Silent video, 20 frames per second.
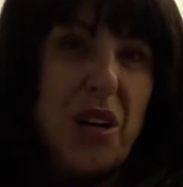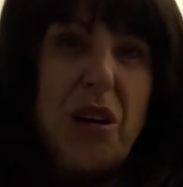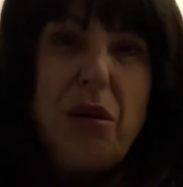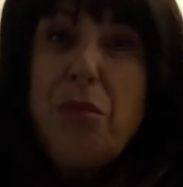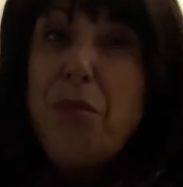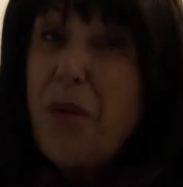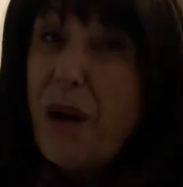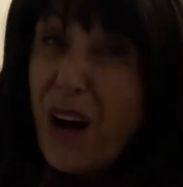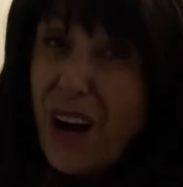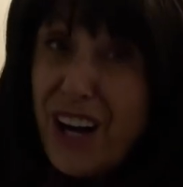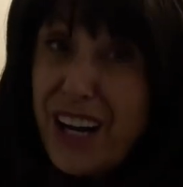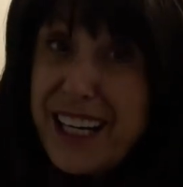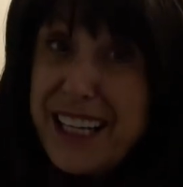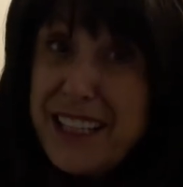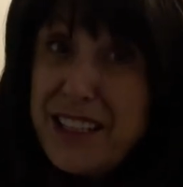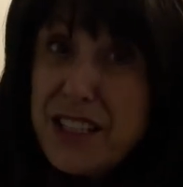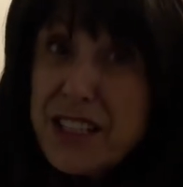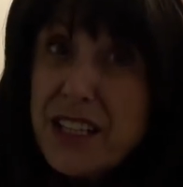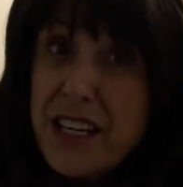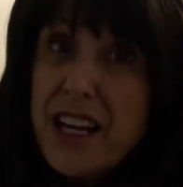
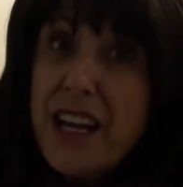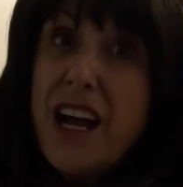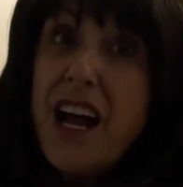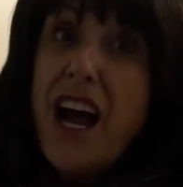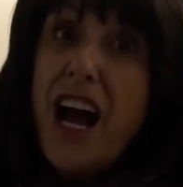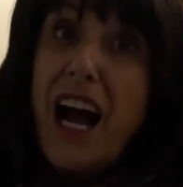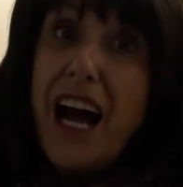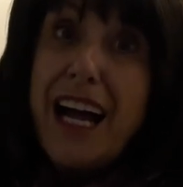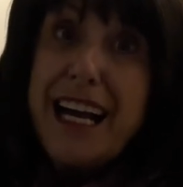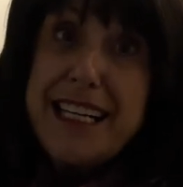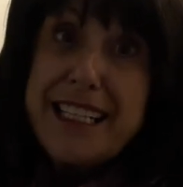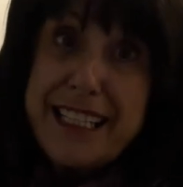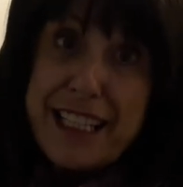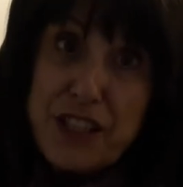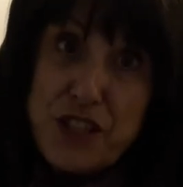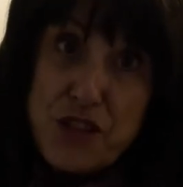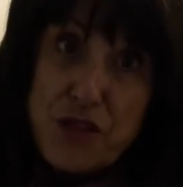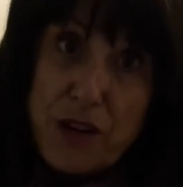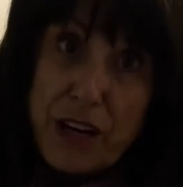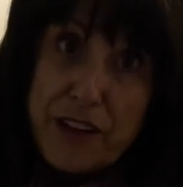combined. I
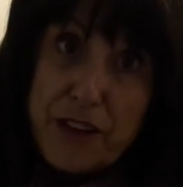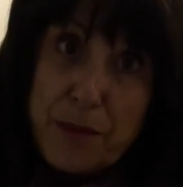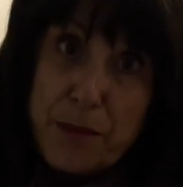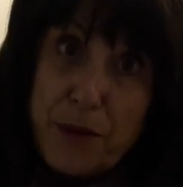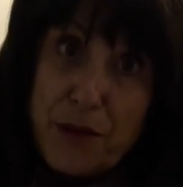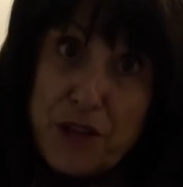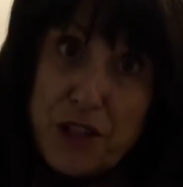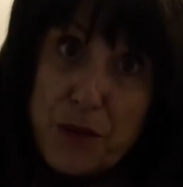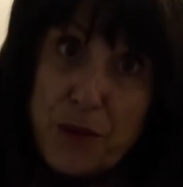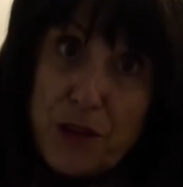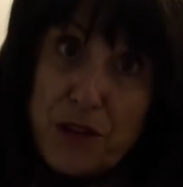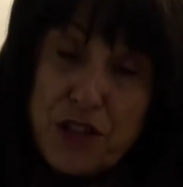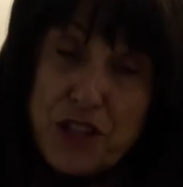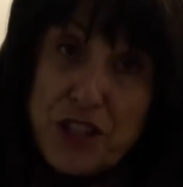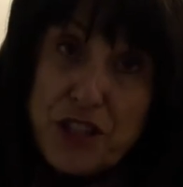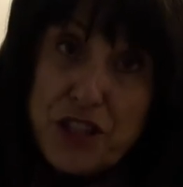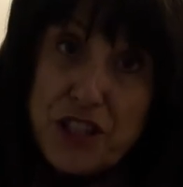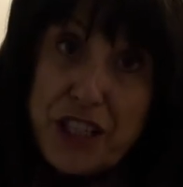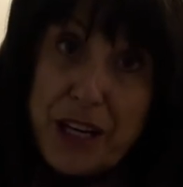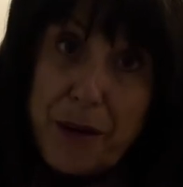did try the body
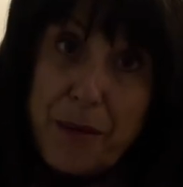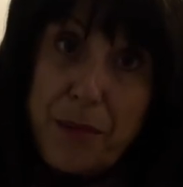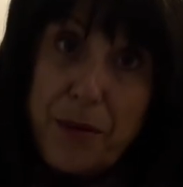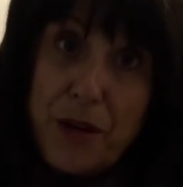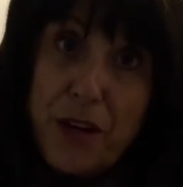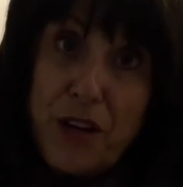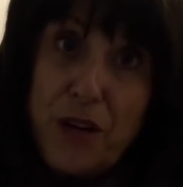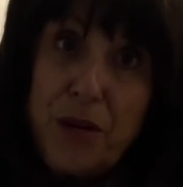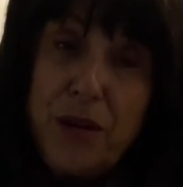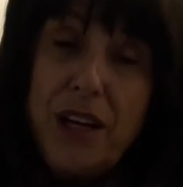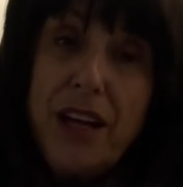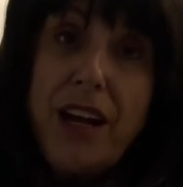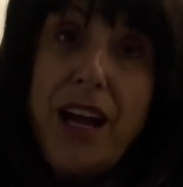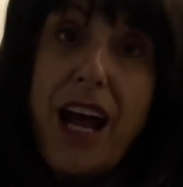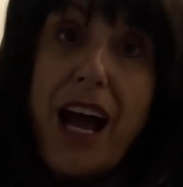wash and shampoo.